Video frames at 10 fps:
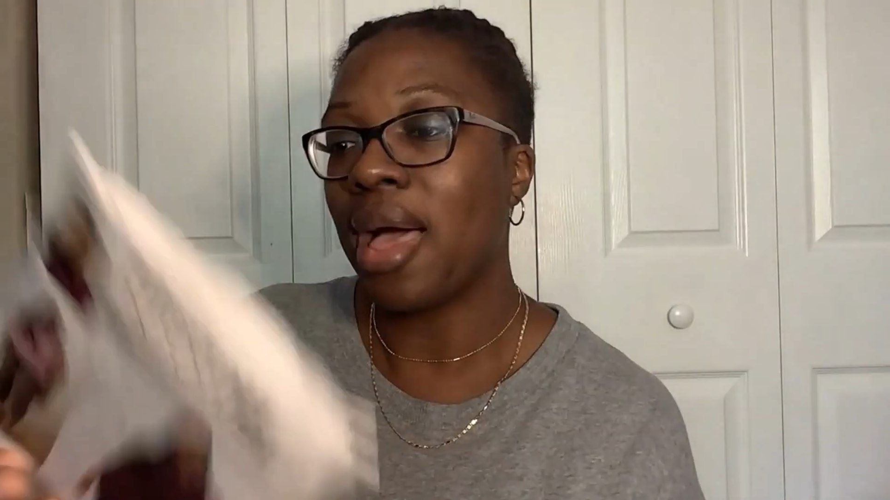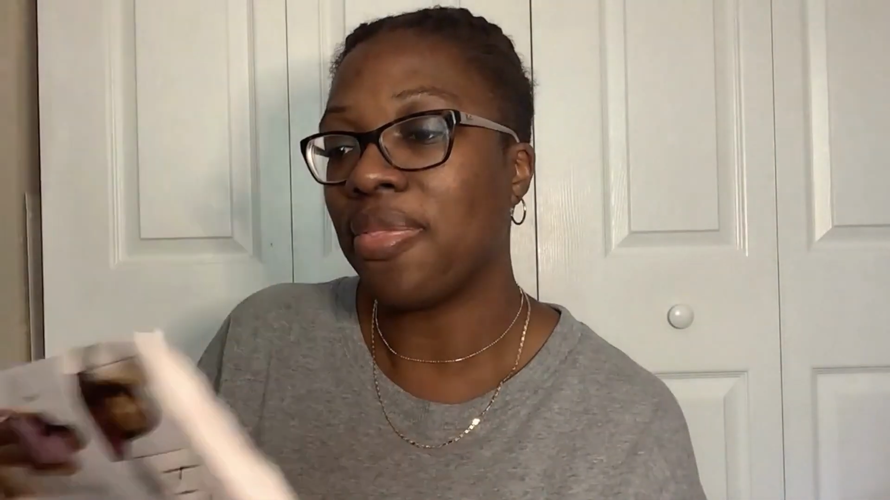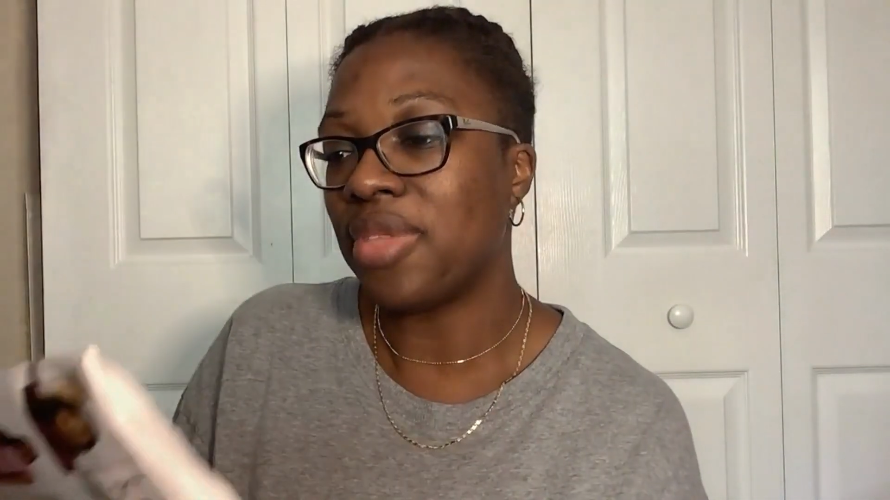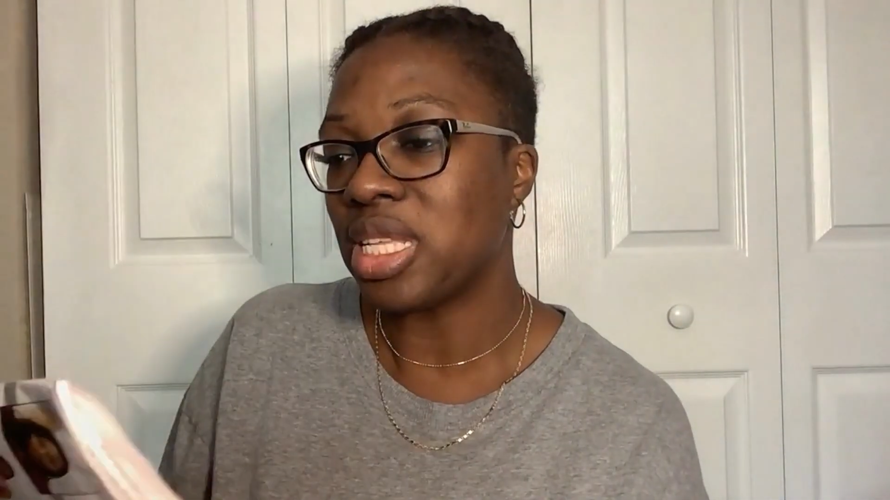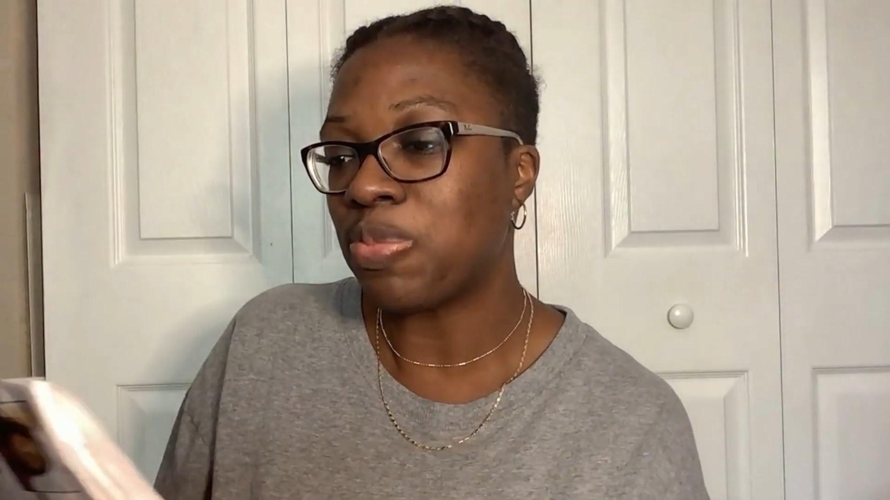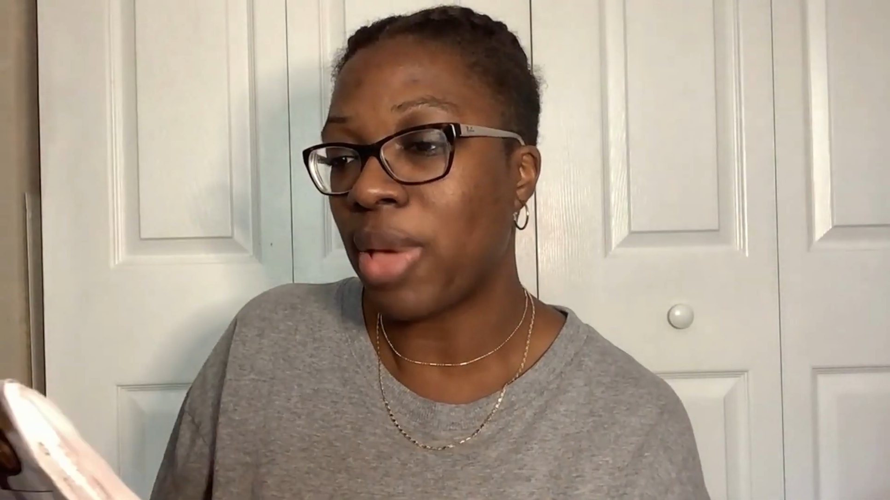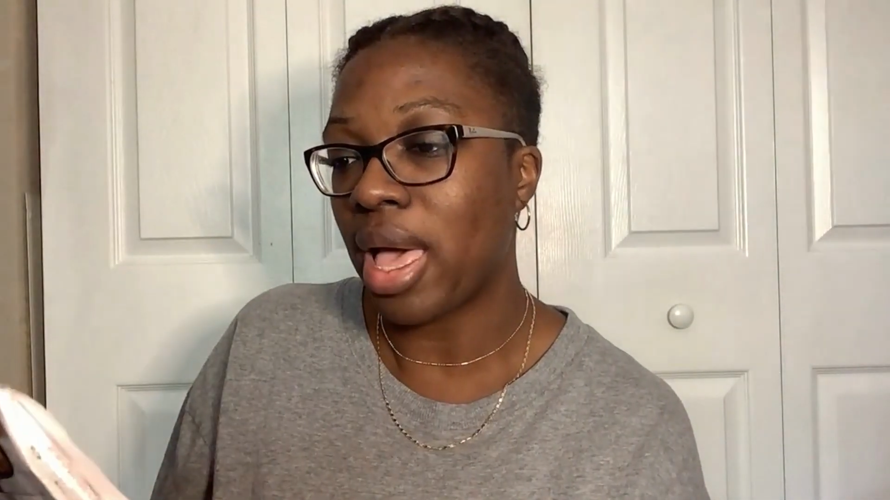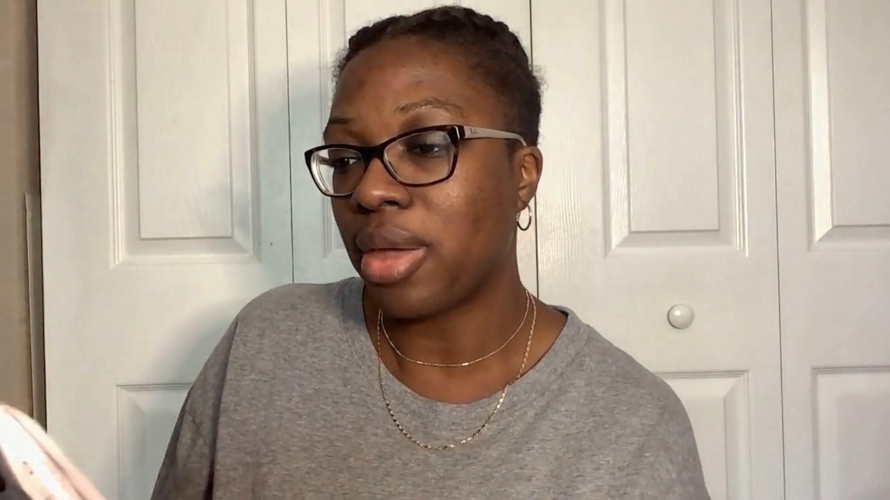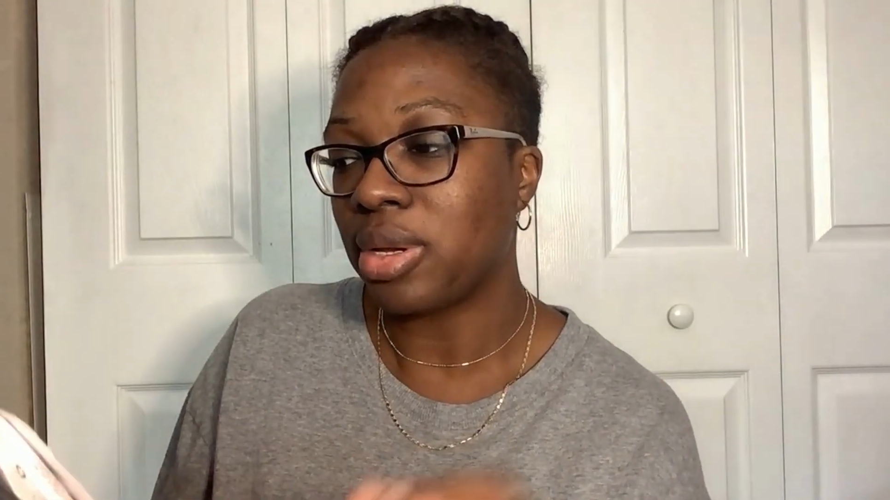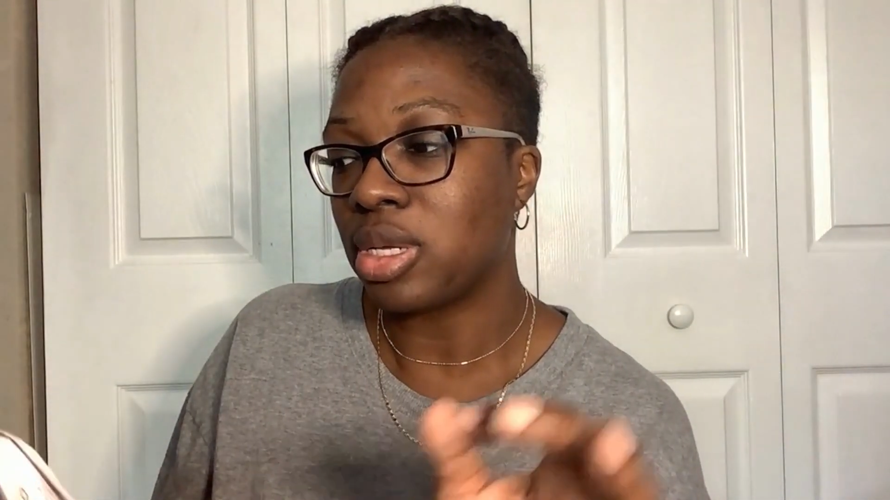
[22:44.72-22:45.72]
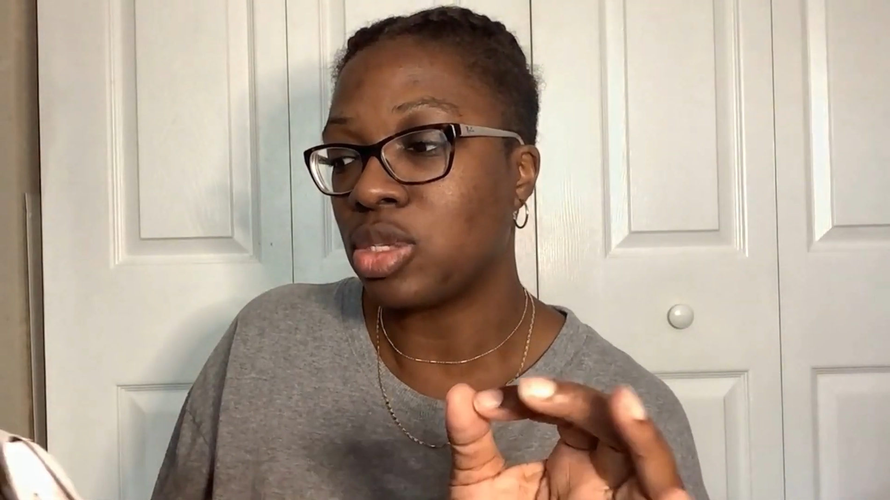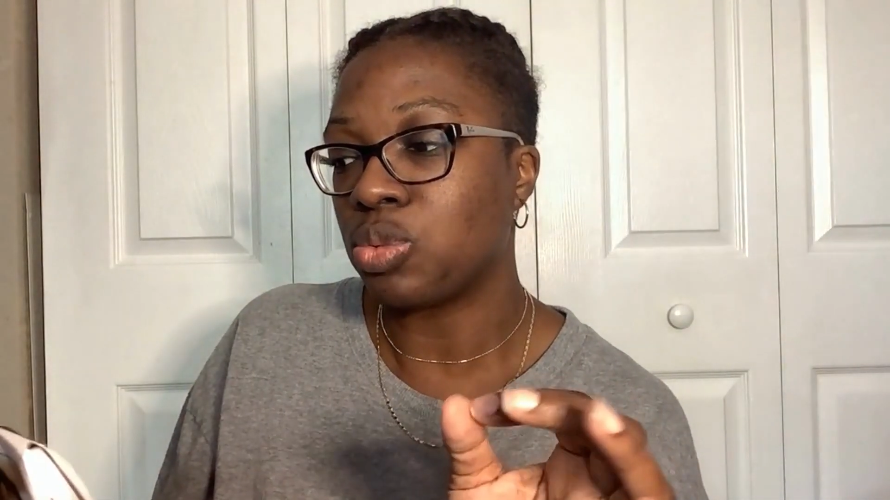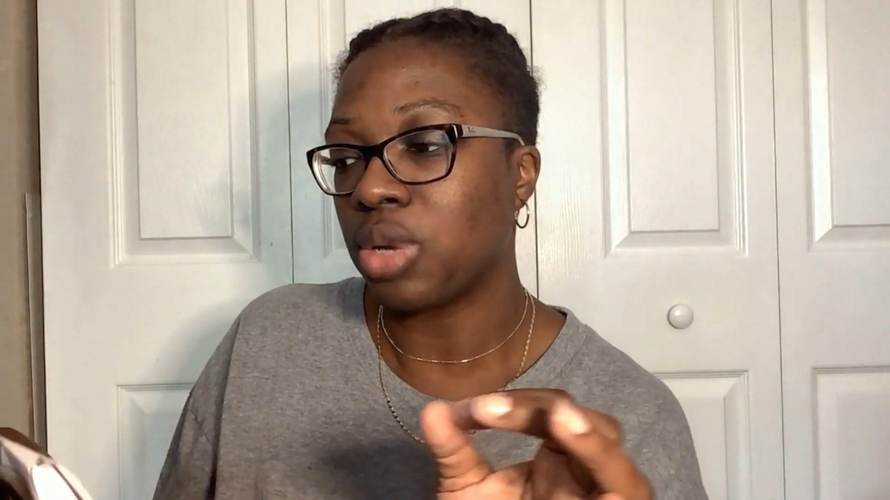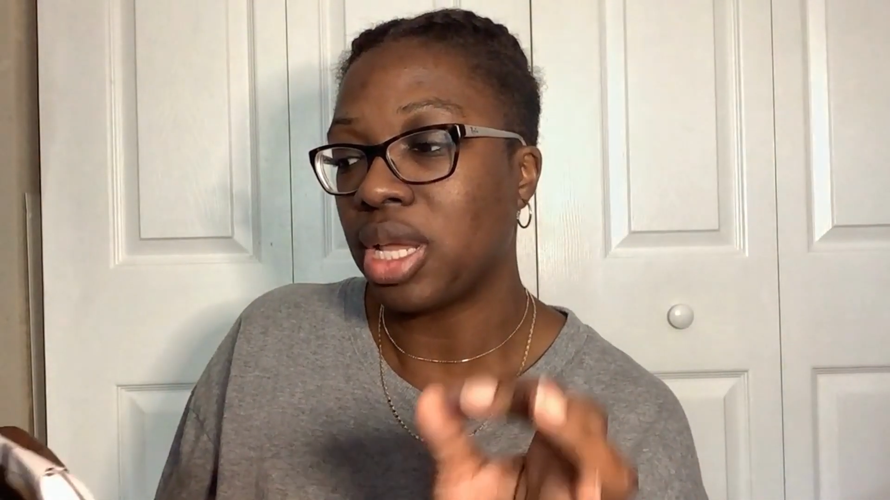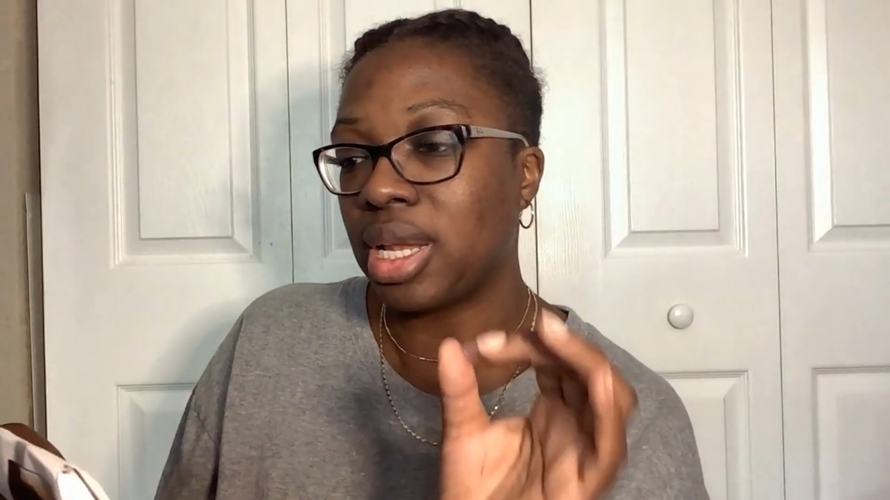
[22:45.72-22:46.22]
this pattern is
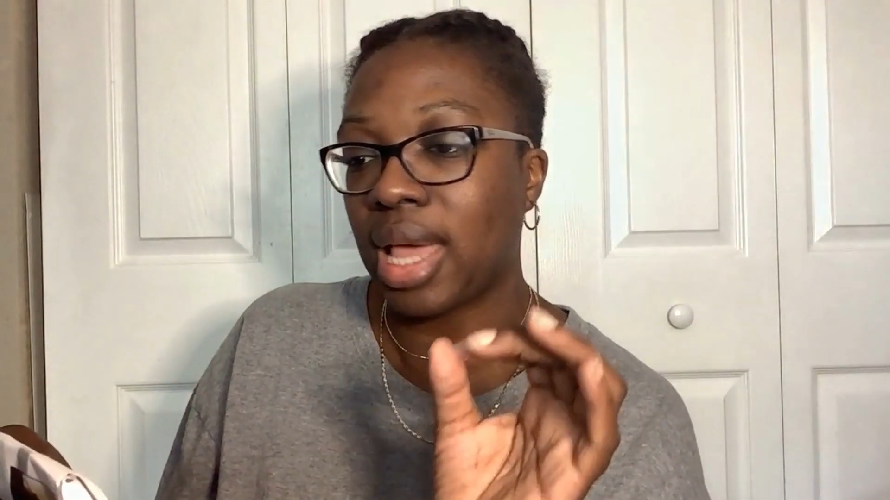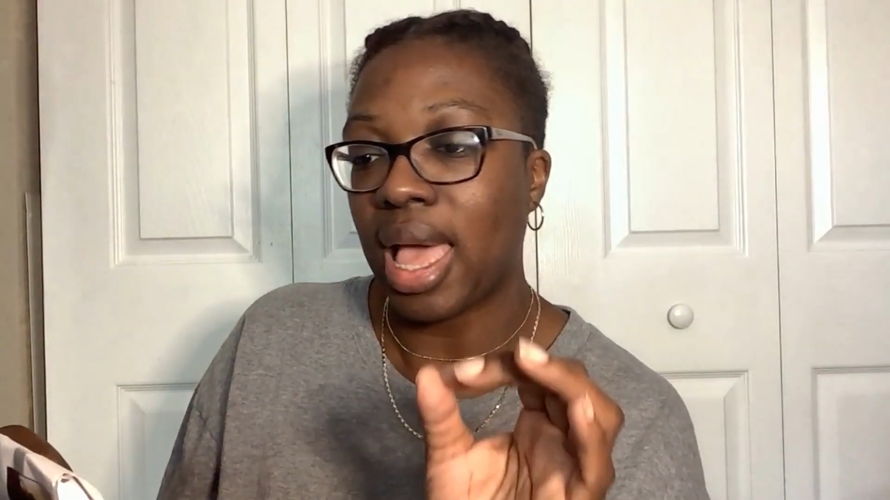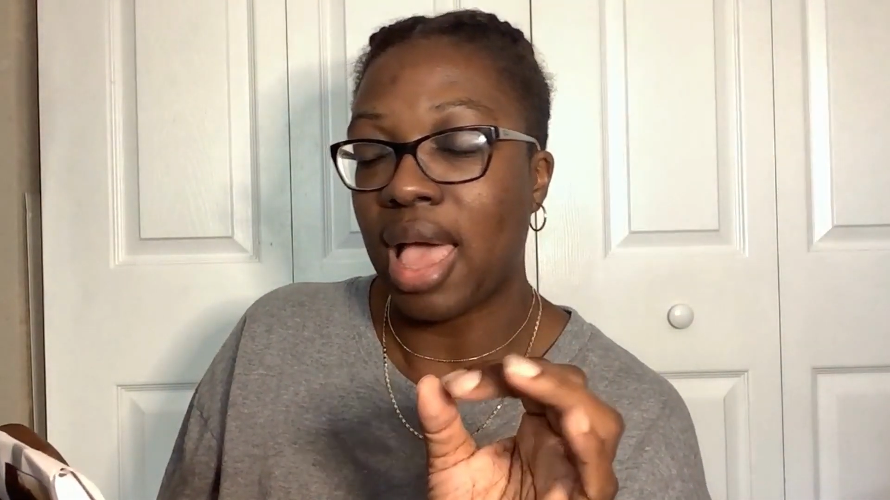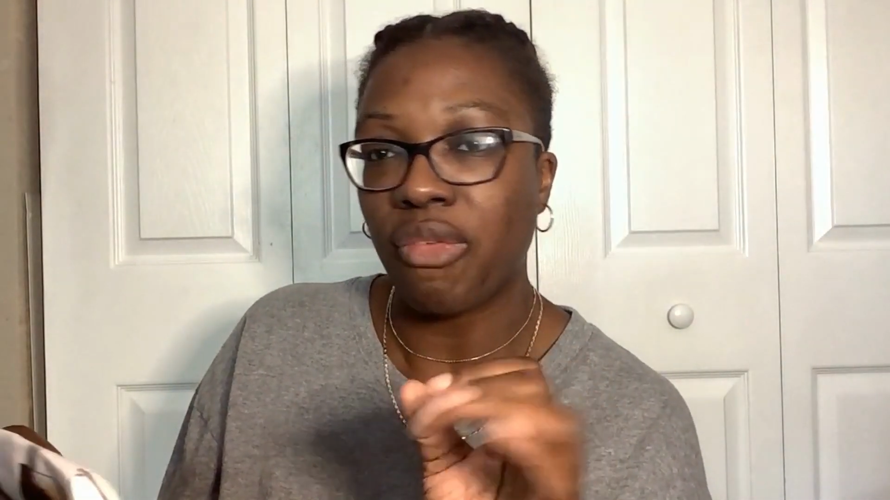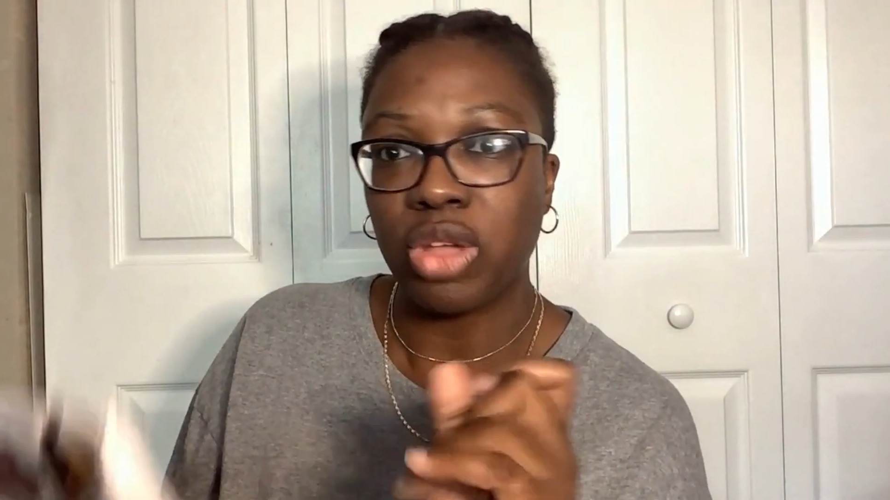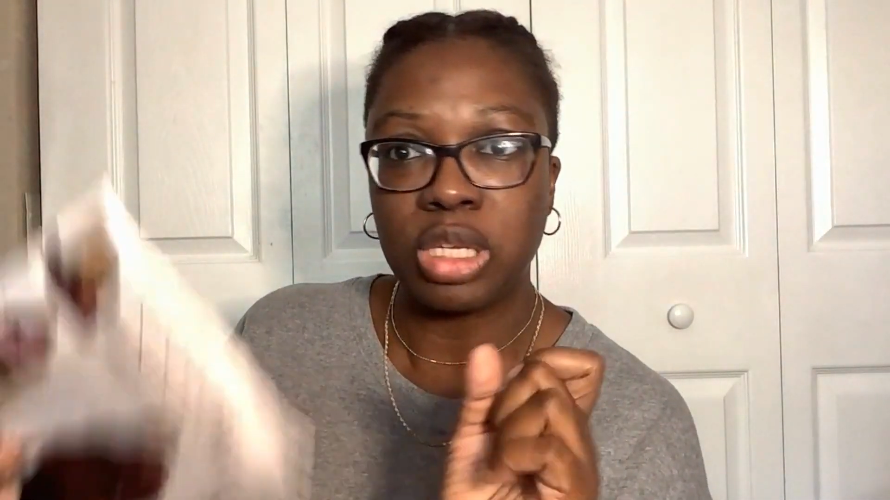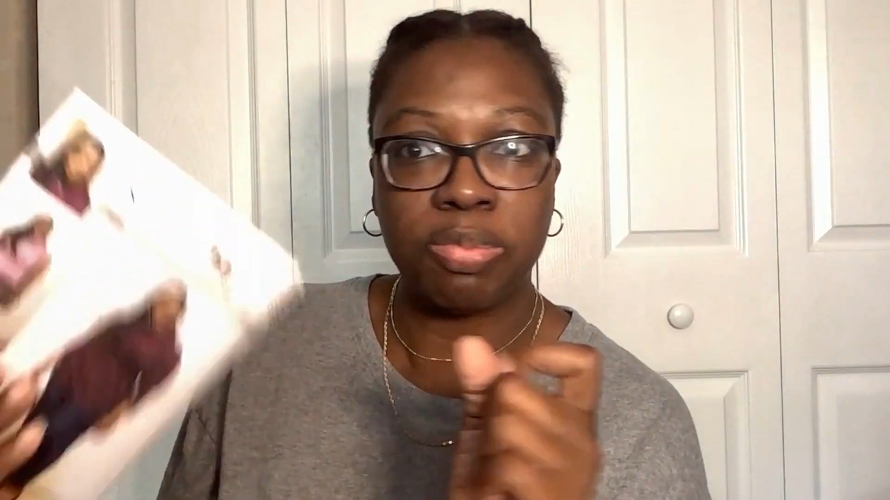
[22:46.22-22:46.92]
rated average,